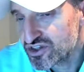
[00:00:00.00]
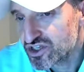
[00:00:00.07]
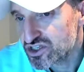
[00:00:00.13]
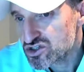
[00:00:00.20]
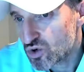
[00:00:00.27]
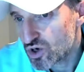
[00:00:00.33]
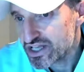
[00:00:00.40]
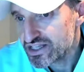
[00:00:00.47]
the
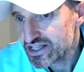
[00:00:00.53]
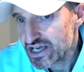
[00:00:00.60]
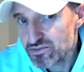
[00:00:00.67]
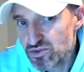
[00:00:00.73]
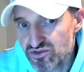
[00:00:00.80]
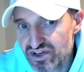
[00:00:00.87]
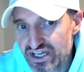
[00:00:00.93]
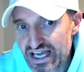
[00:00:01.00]
twenty-day
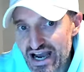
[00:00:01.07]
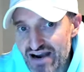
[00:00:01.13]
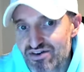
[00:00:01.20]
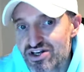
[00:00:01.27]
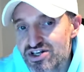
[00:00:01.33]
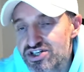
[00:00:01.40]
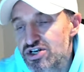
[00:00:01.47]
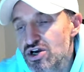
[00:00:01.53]
moving
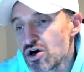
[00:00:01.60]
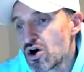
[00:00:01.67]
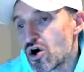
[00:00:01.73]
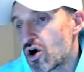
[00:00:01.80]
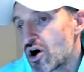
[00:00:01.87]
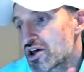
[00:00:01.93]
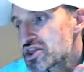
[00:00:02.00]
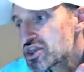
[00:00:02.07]
average
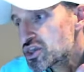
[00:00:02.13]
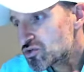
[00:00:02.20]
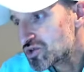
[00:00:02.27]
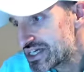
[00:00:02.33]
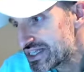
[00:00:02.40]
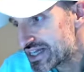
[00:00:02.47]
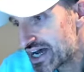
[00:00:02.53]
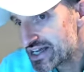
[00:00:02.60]
on
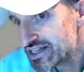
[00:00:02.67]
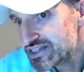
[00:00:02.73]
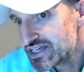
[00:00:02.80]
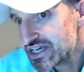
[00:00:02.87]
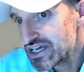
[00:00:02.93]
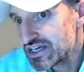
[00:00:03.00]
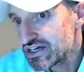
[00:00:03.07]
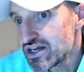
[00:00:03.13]
three
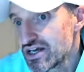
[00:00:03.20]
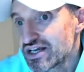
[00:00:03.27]
nineteen.